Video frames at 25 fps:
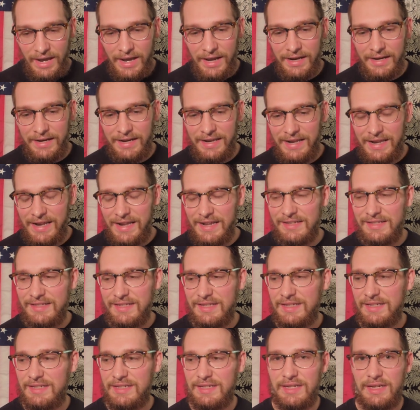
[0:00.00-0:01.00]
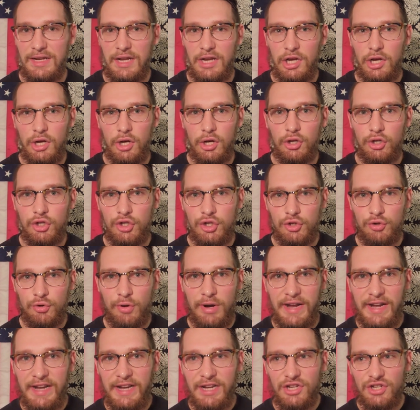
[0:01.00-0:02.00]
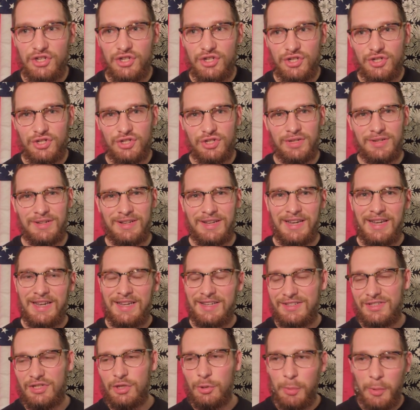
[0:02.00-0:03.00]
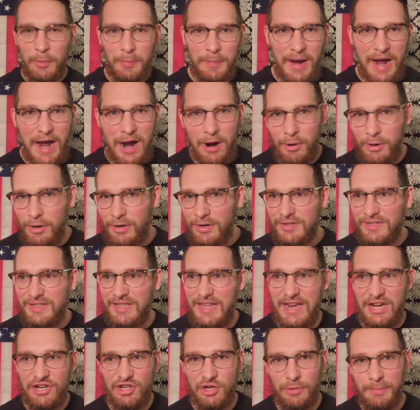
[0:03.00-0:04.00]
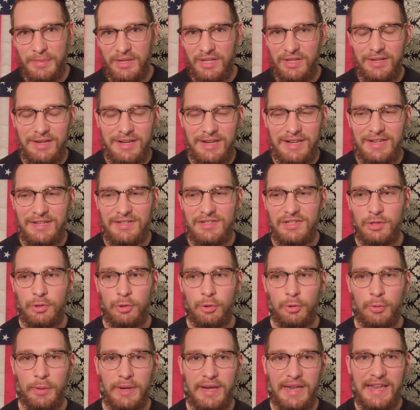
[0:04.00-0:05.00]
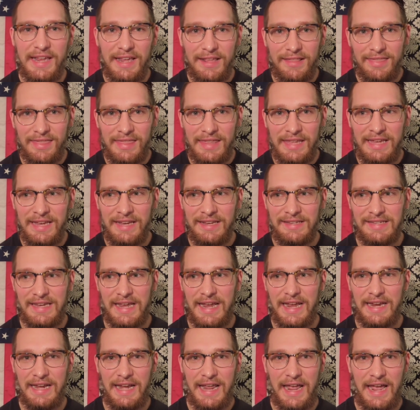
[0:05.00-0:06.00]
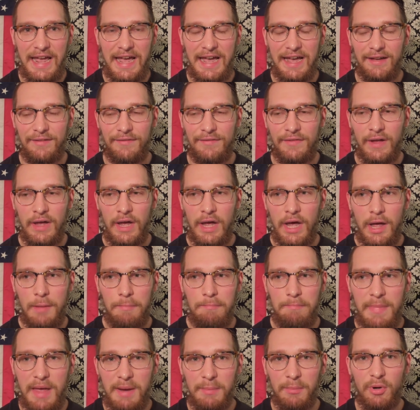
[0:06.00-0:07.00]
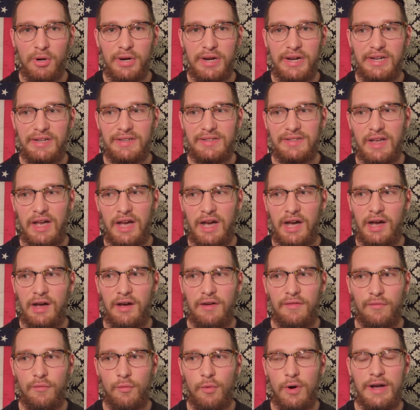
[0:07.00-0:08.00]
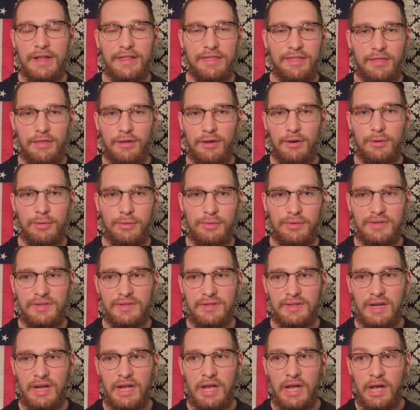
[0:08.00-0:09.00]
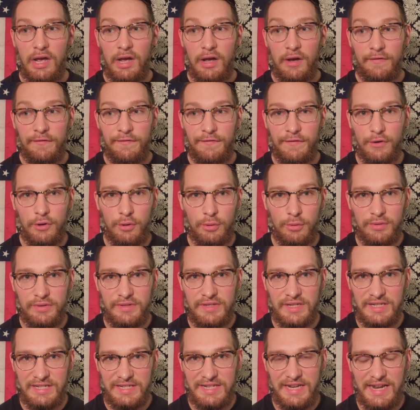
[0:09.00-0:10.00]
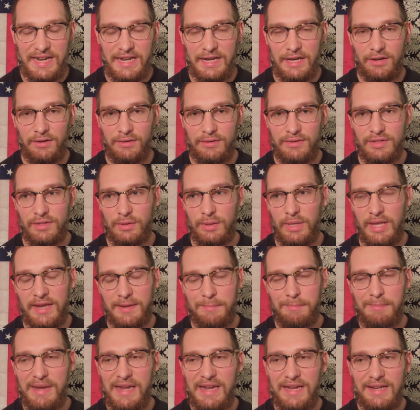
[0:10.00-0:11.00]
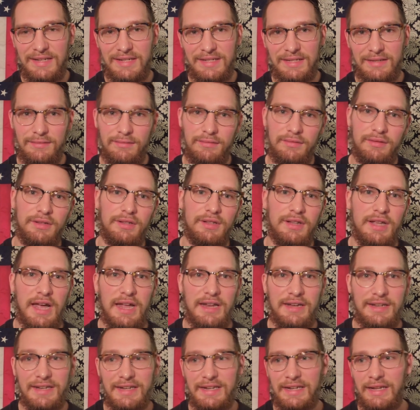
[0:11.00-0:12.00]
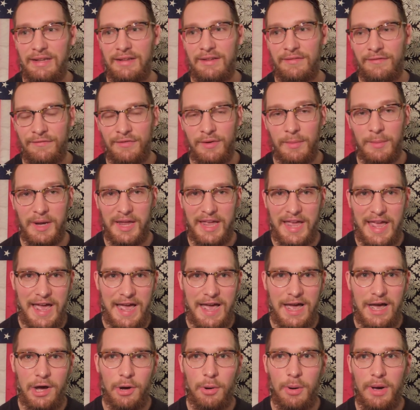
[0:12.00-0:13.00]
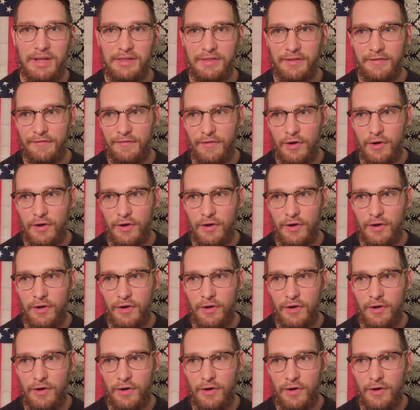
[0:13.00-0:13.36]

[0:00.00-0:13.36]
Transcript: and he has this strange superpower slash ability to eat things and have memories of what those foods entail. So like meat got from a cow on the